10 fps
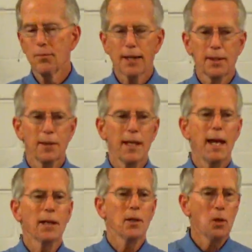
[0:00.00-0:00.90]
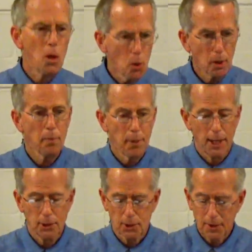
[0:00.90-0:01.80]
the fact that they had no
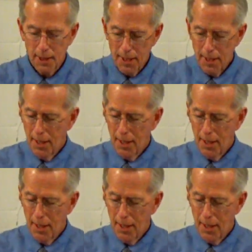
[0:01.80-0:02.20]
compassion